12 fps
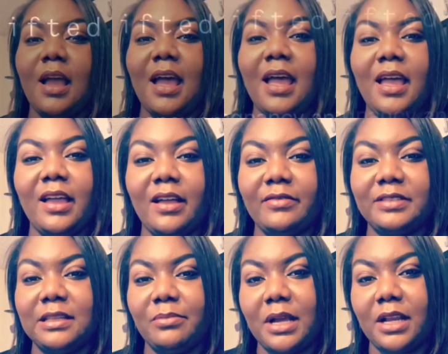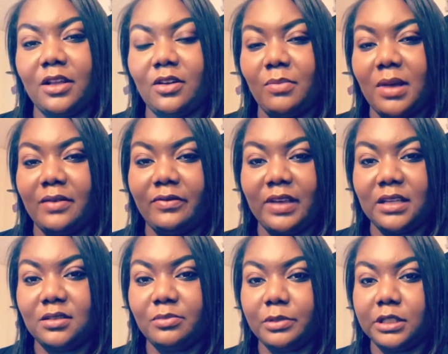I have somebody on my
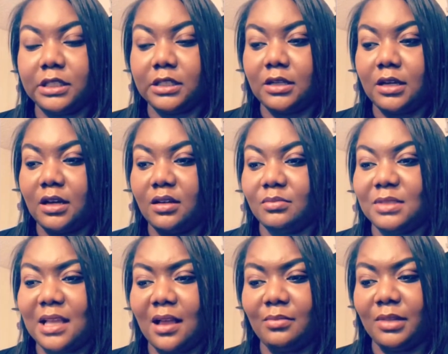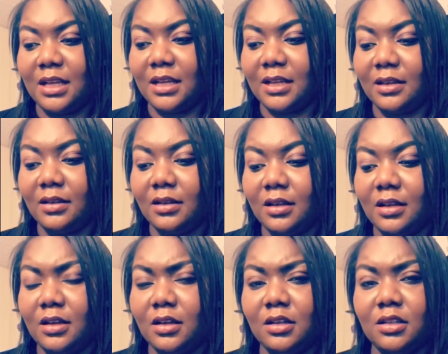Facebook timeline.
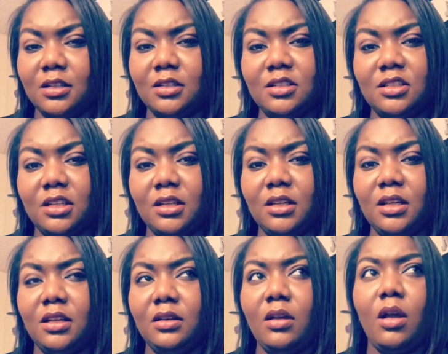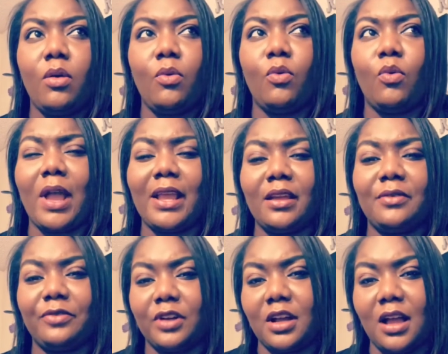She waited
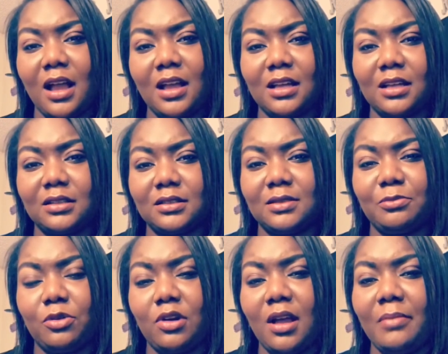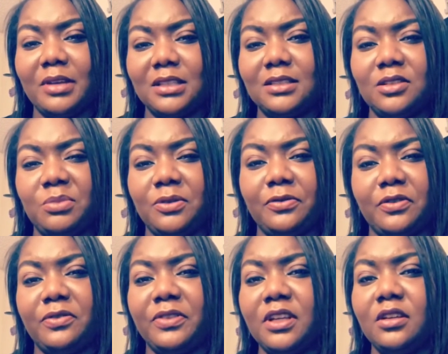for God's promise to be
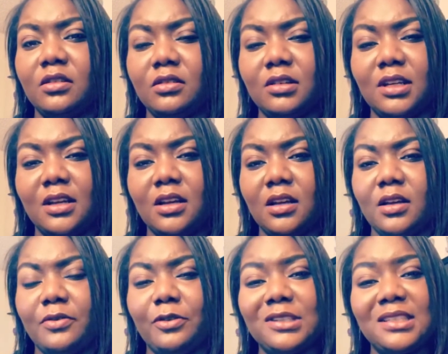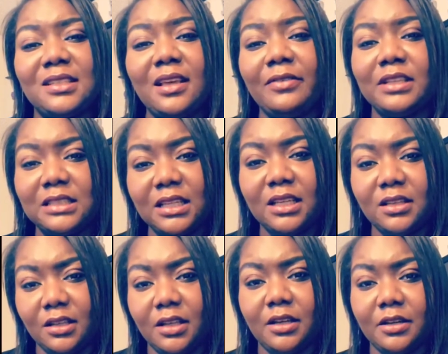fulfilled for 17
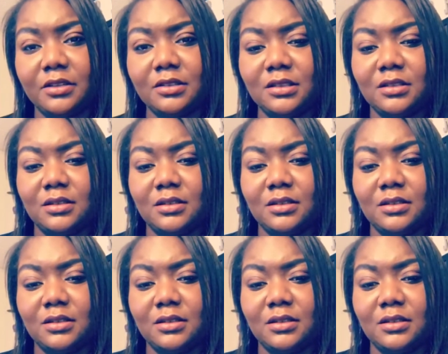years.